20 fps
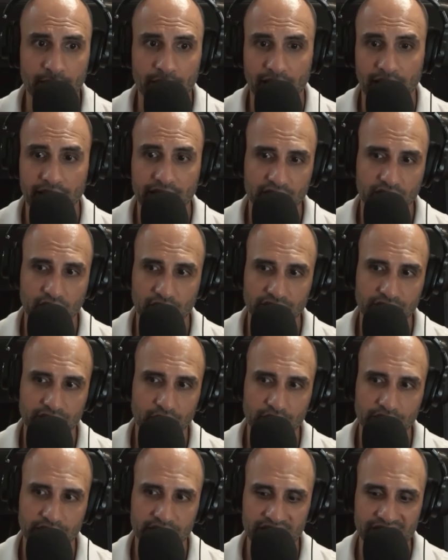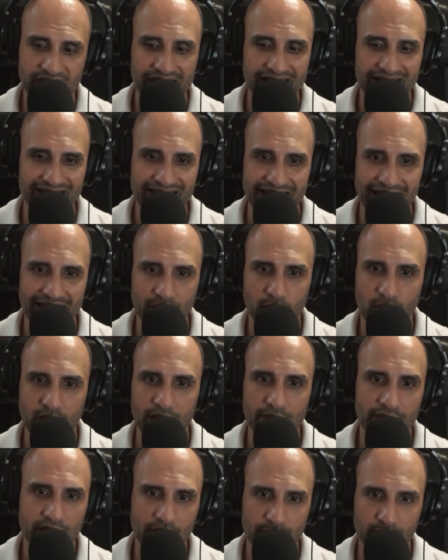And it's also the state that
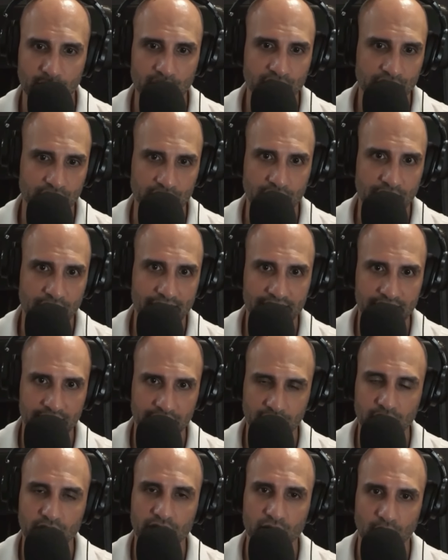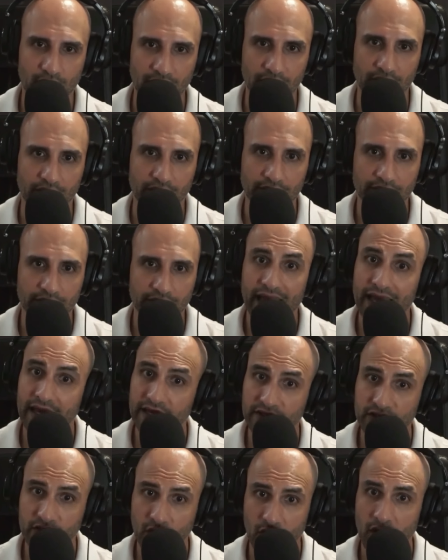women are most attracted to as well. And
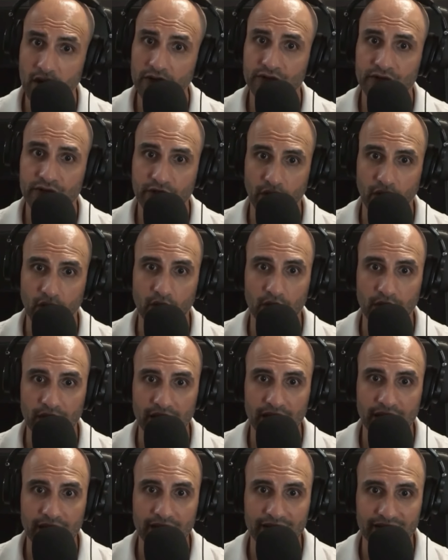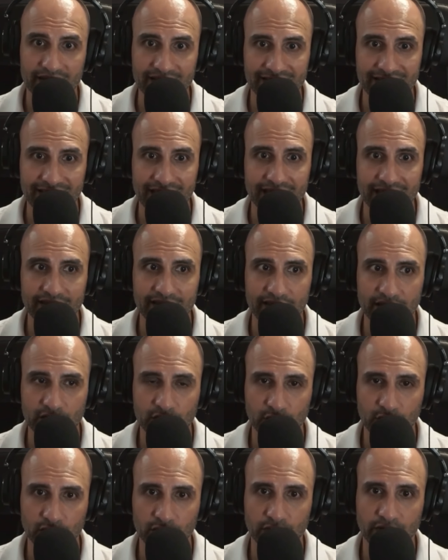it's also the state that
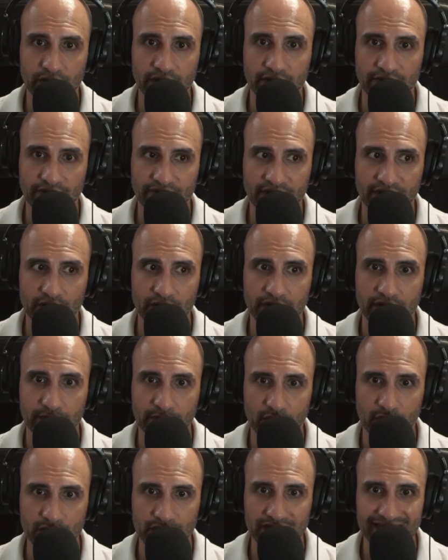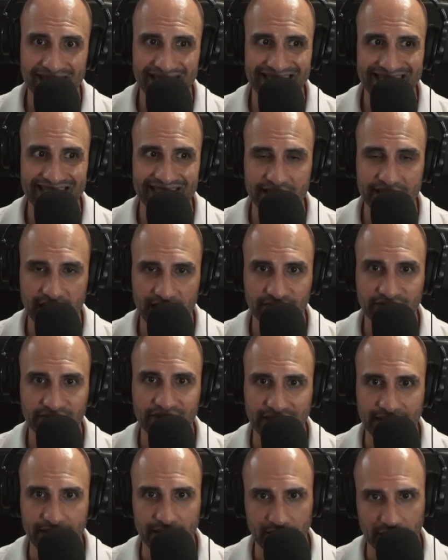children feel the most
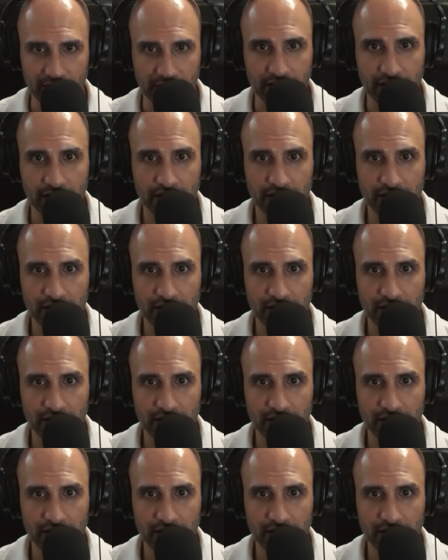safety in.